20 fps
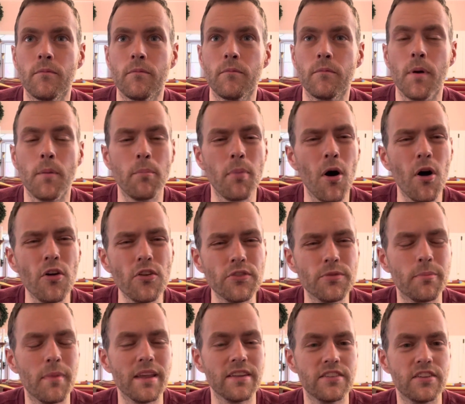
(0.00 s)
But Paul's
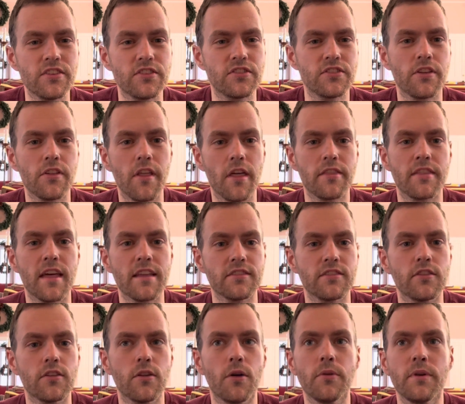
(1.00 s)
message to the
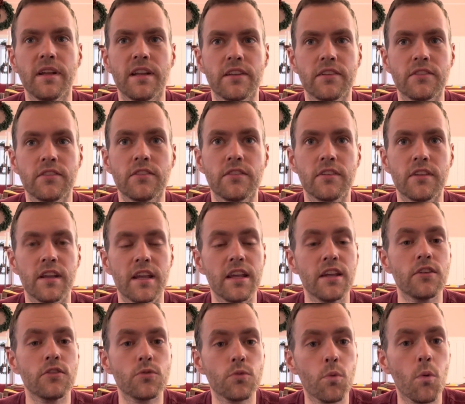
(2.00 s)
Thessalonians
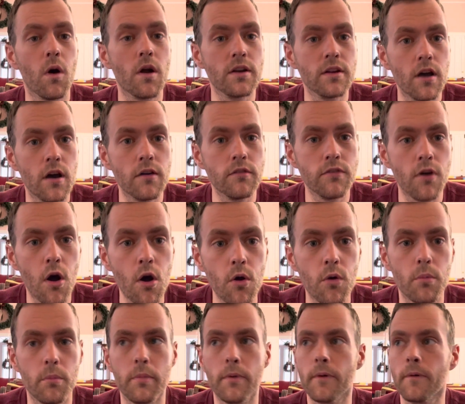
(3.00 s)
is one of
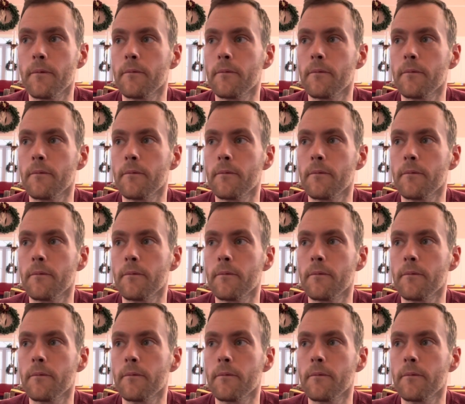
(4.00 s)
hope.